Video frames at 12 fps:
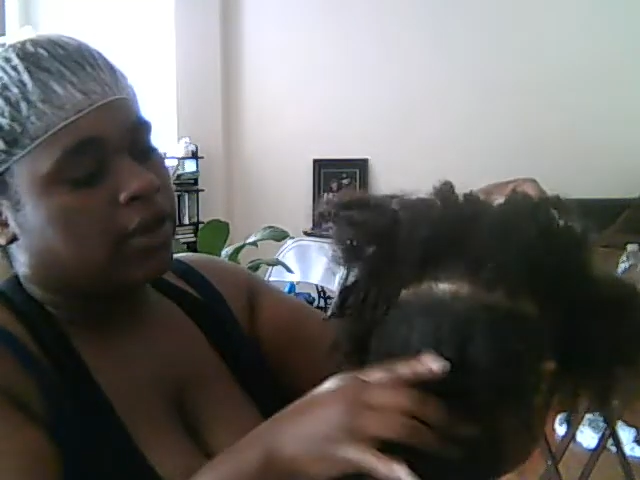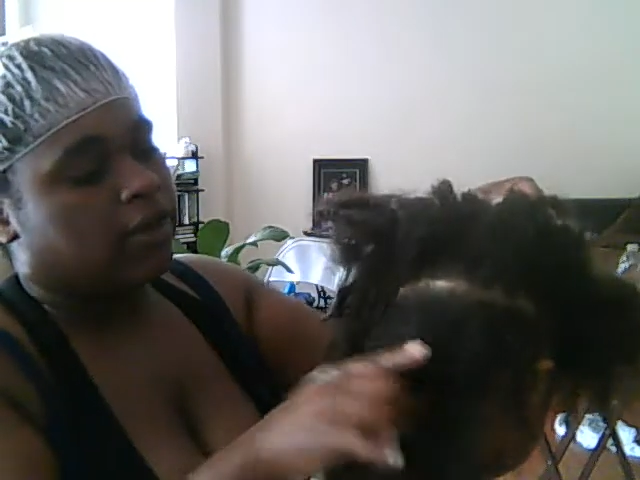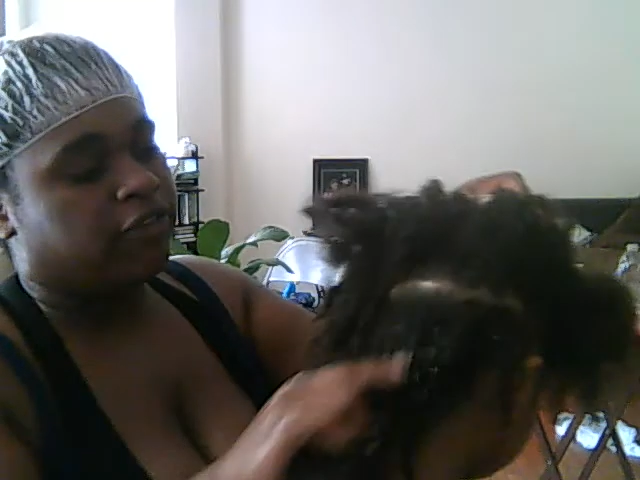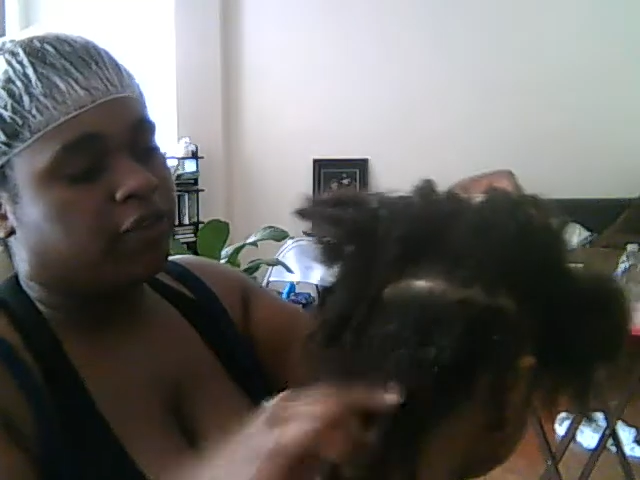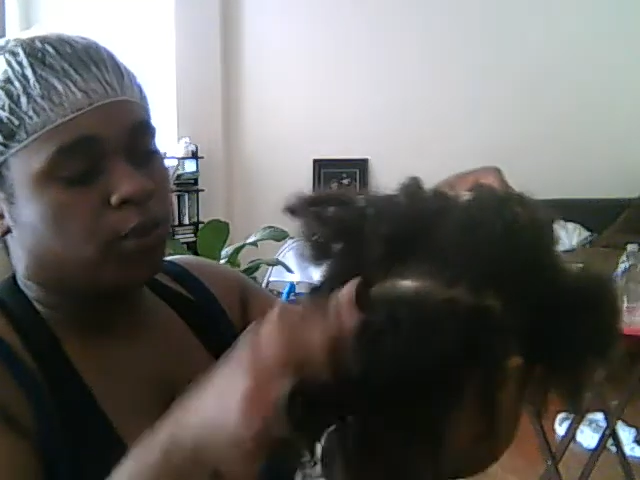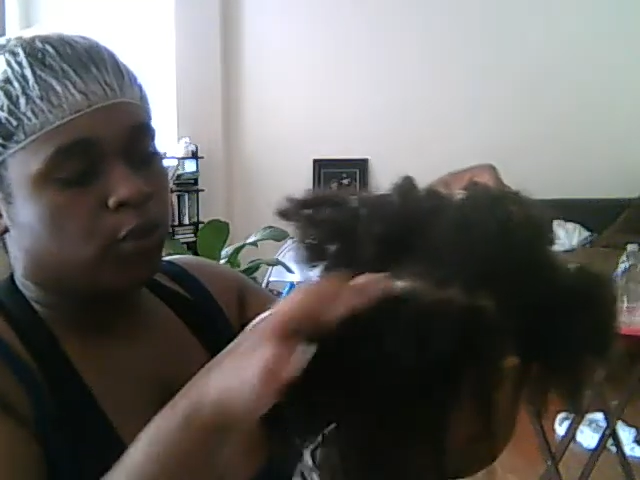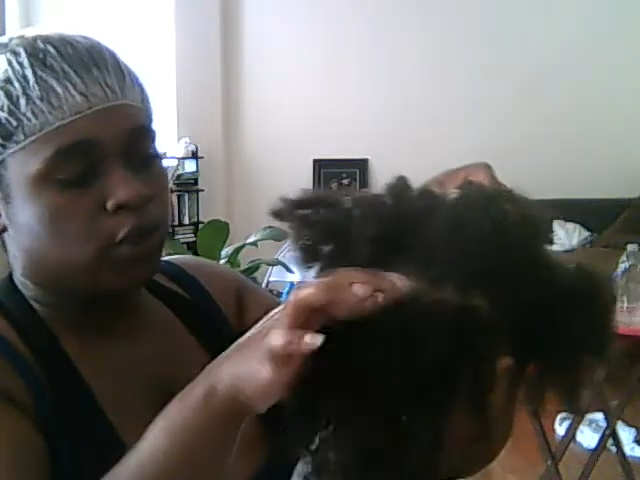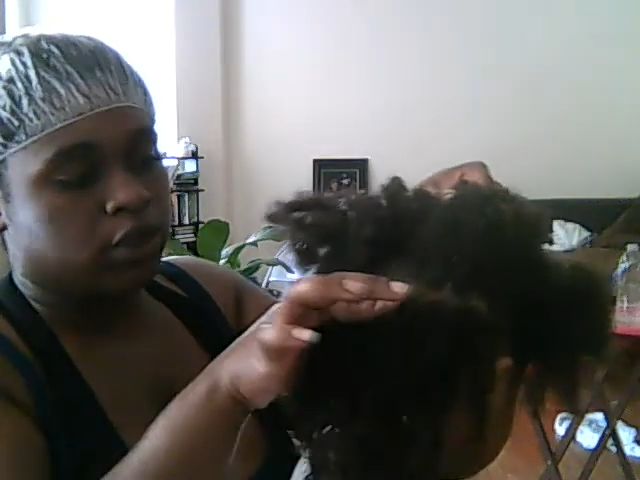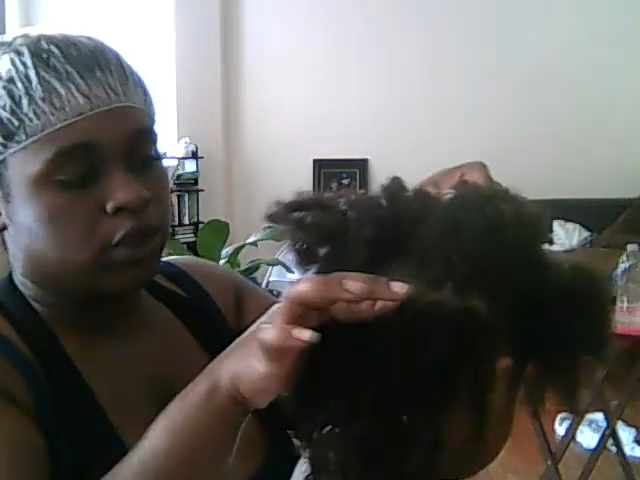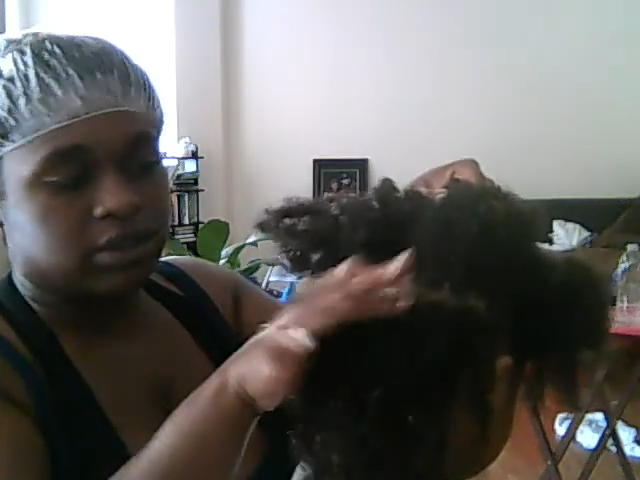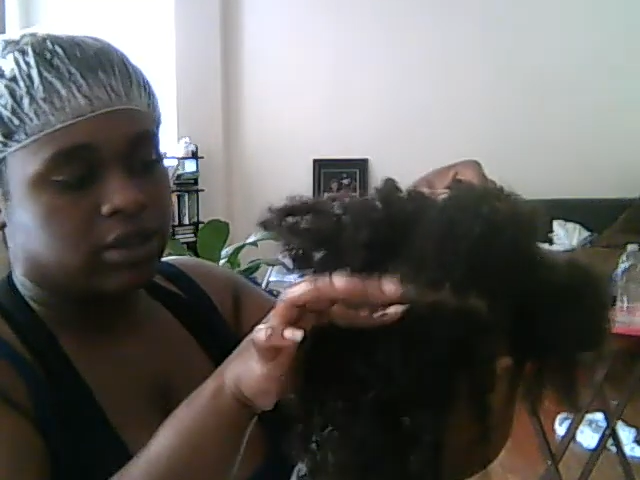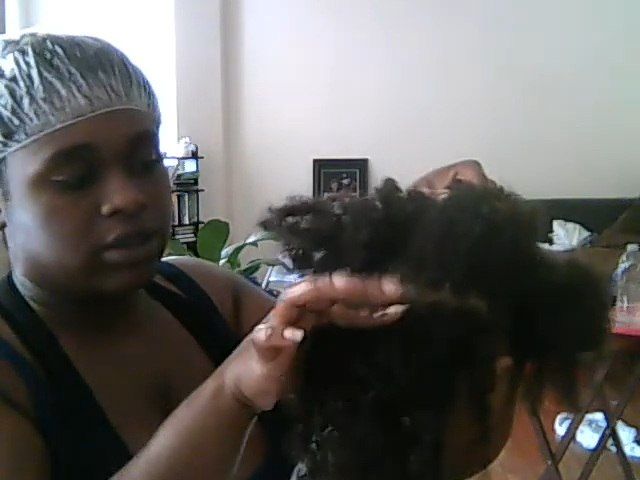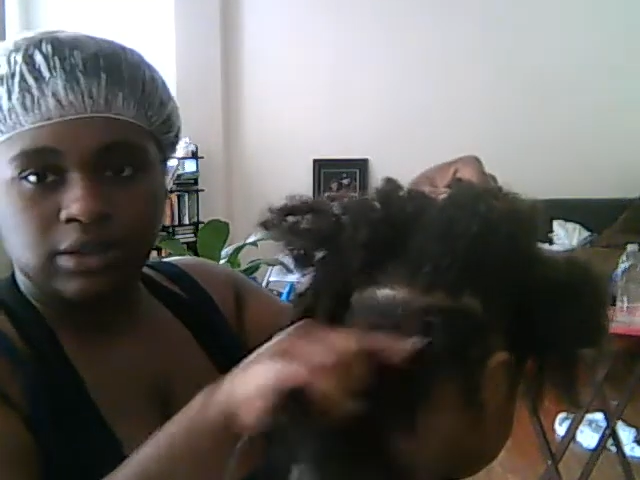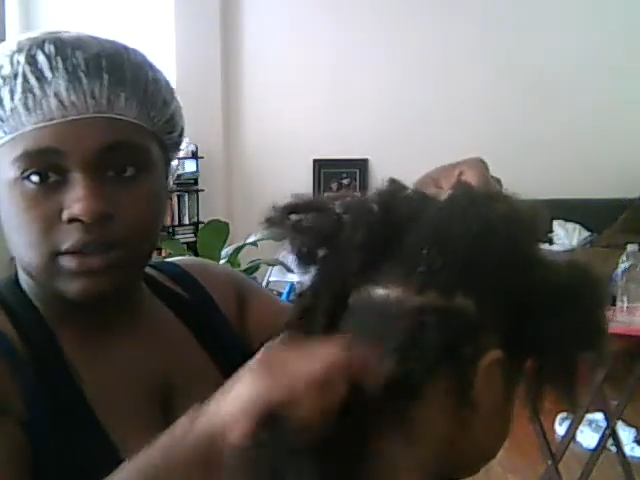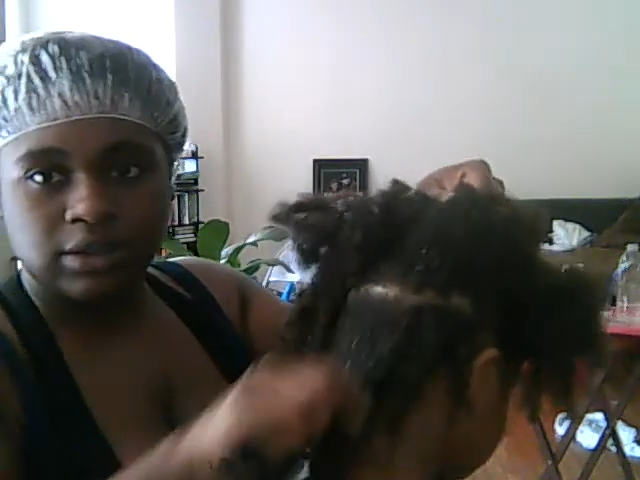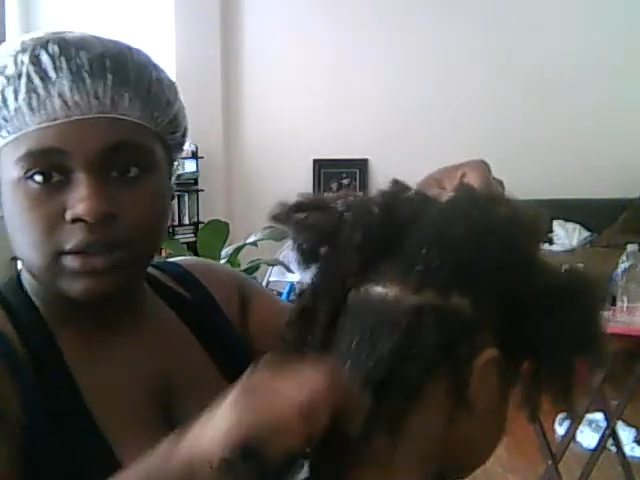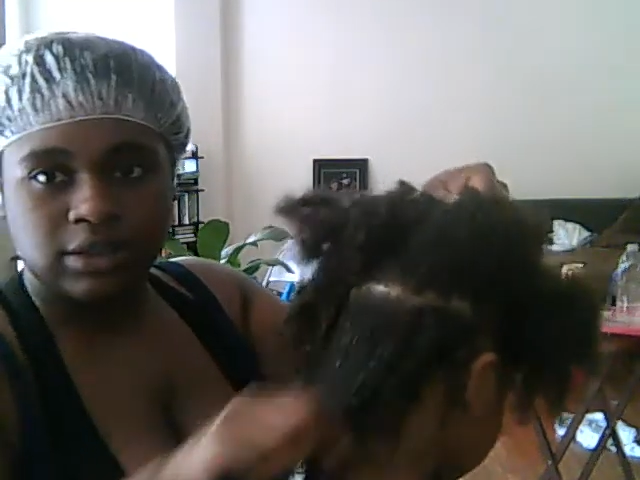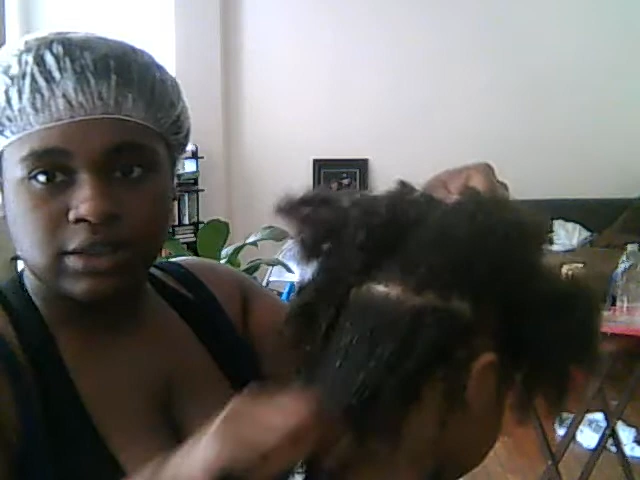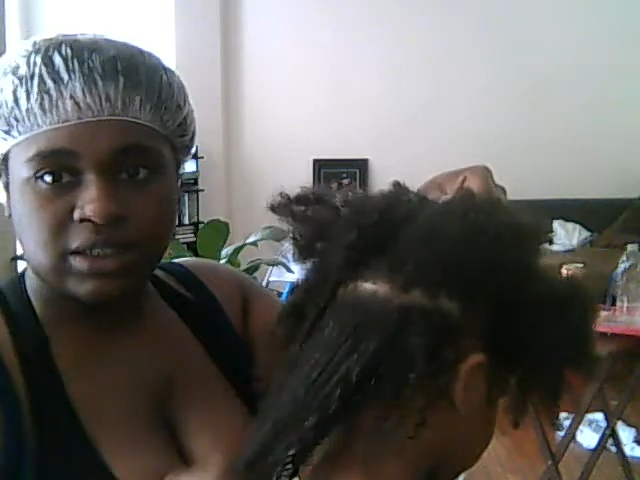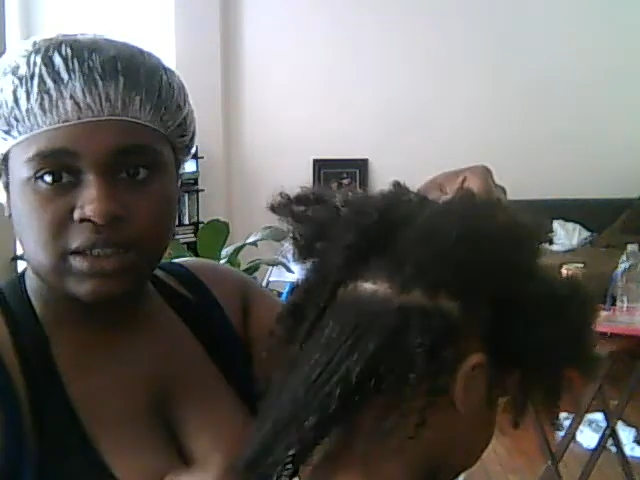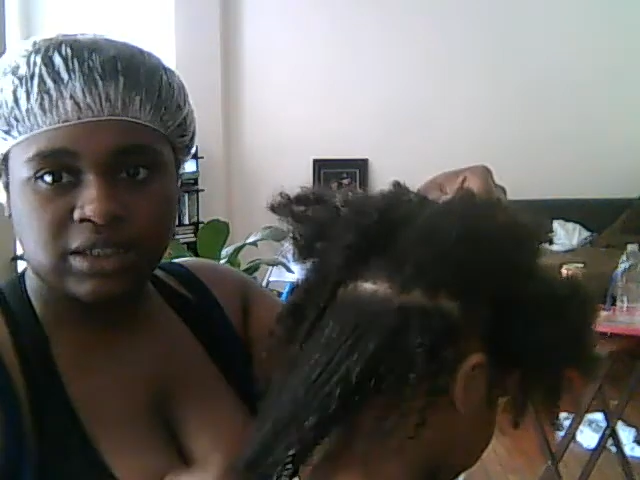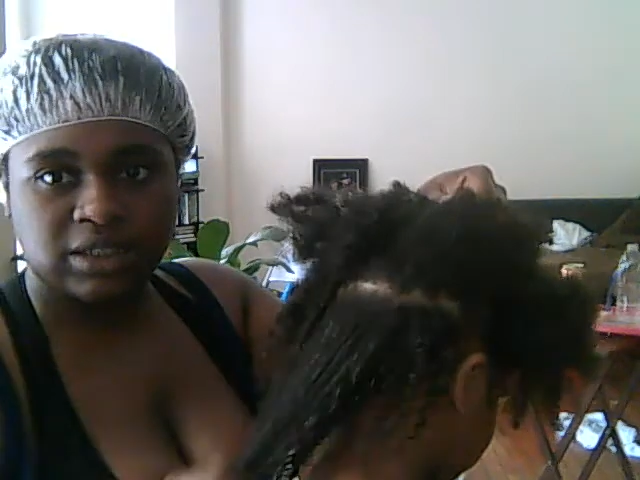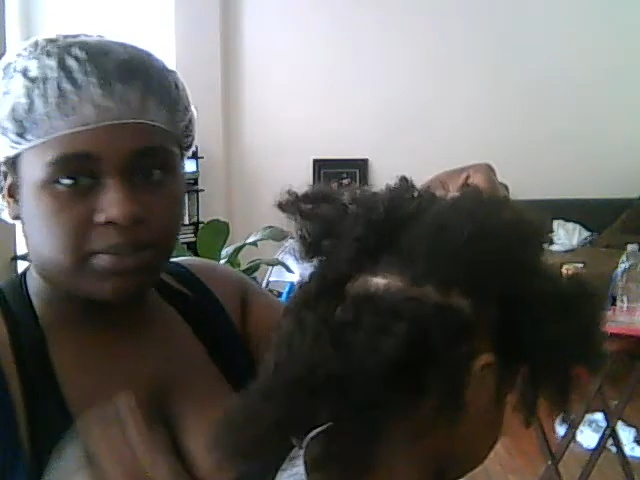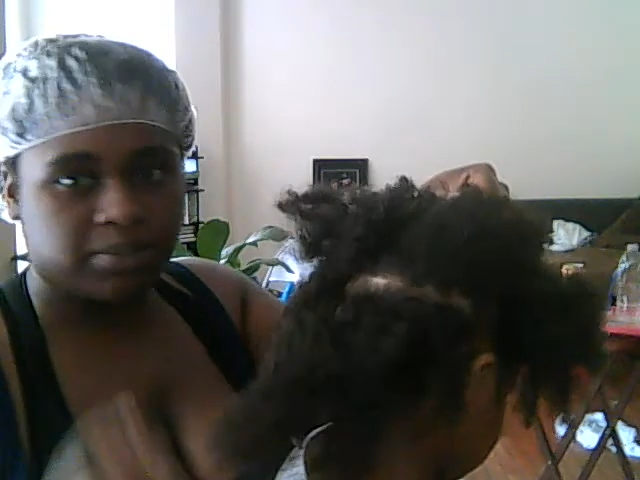From root to tip.